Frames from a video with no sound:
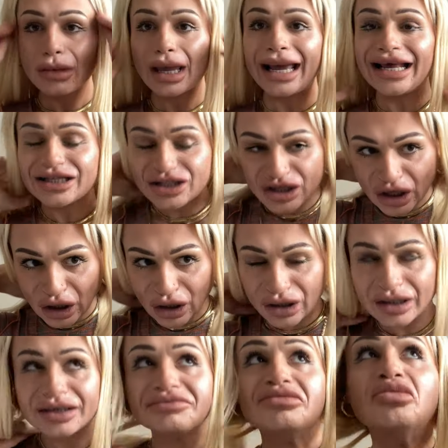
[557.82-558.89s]
it
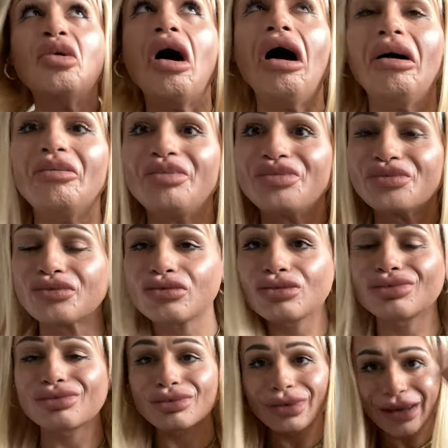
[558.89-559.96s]
took, what,
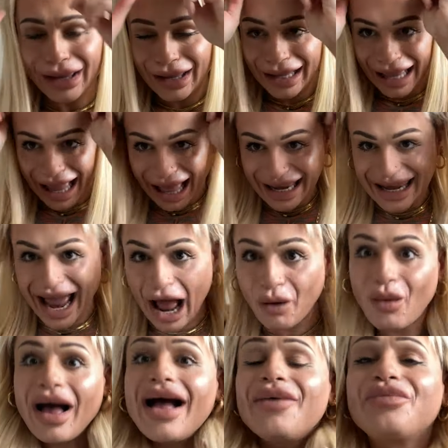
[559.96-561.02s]
an
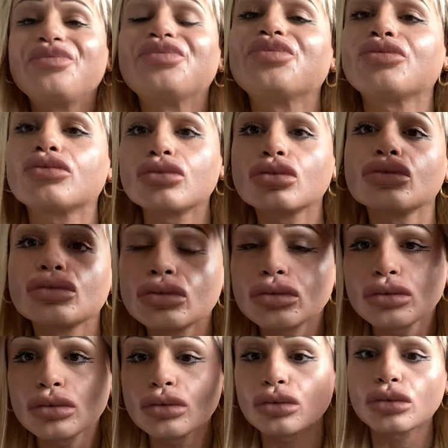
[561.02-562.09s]
hour
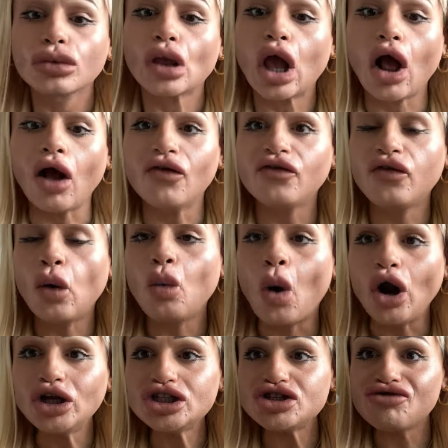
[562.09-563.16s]
for
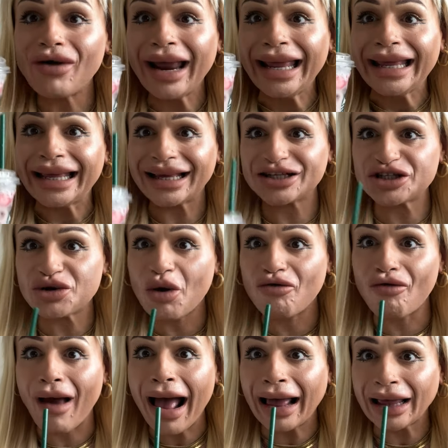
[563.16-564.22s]
one drink to
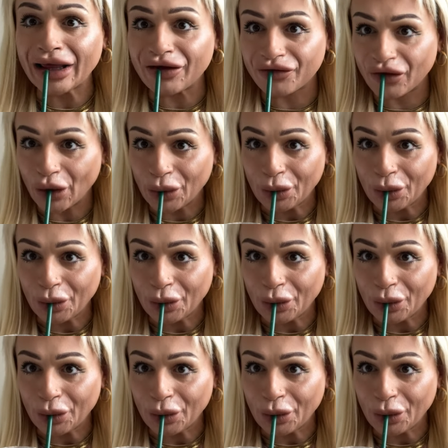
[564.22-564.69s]
arrive.